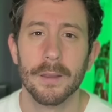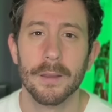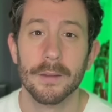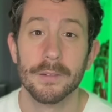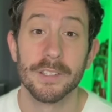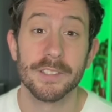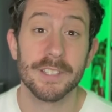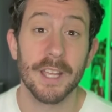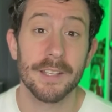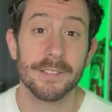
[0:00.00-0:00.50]

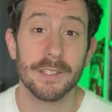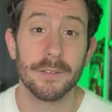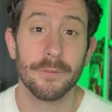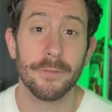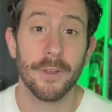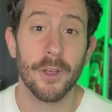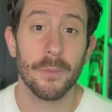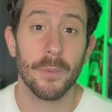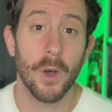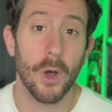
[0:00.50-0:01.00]
Discussing
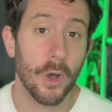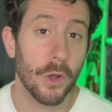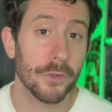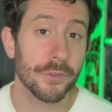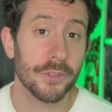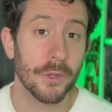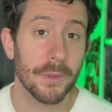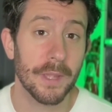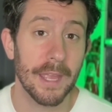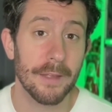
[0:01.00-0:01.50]
Film
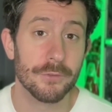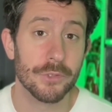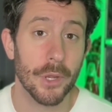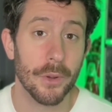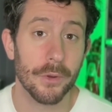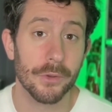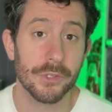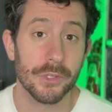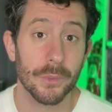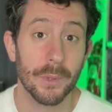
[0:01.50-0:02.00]
also gave
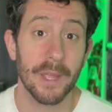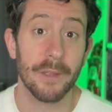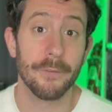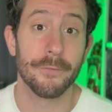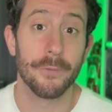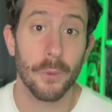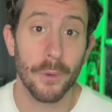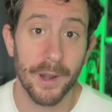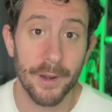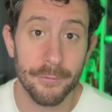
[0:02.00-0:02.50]
Joker 2 a
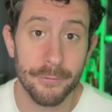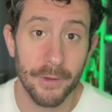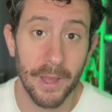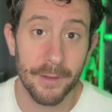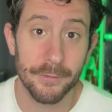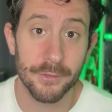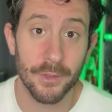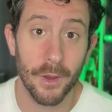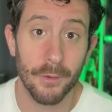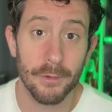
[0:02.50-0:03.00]
4 out of
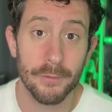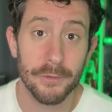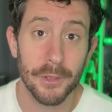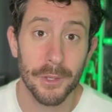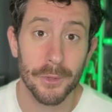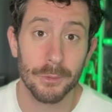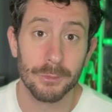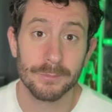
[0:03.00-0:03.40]
5-star review.